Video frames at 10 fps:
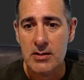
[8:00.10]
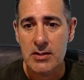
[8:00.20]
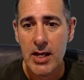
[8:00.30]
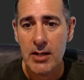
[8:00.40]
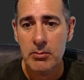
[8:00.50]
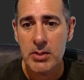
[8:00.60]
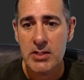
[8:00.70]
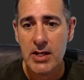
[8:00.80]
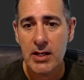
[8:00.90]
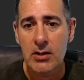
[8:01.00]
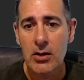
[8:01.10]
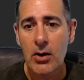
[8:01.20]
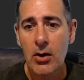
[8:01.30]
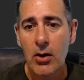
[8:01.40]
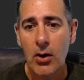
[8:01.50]
10%
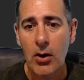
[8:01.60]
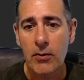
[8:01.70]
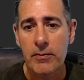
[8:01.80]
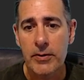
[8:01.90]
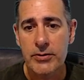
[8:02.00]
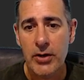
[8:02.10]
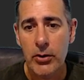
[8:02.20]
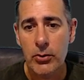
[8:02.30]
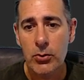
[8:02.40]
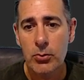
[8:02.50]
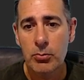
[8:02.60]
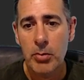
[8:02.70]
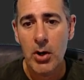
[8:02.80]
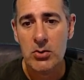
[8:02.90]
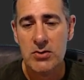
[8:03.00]
of the total
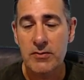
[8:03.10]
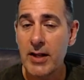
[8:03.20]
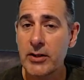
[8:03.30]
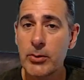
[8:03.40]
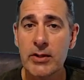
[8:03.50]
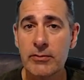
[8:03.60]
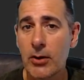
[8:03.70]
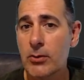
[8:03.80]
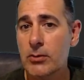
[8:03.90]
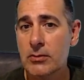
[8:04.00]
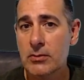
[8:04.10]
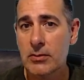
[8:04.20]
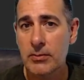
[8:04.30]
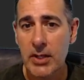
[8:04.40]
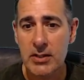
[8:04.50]
Pulse value in the vault,
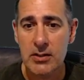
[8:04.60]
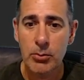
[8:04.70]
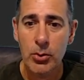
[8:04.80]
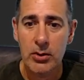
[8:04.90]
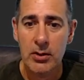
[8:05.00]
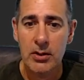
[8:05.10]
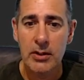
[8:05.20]
and that's important.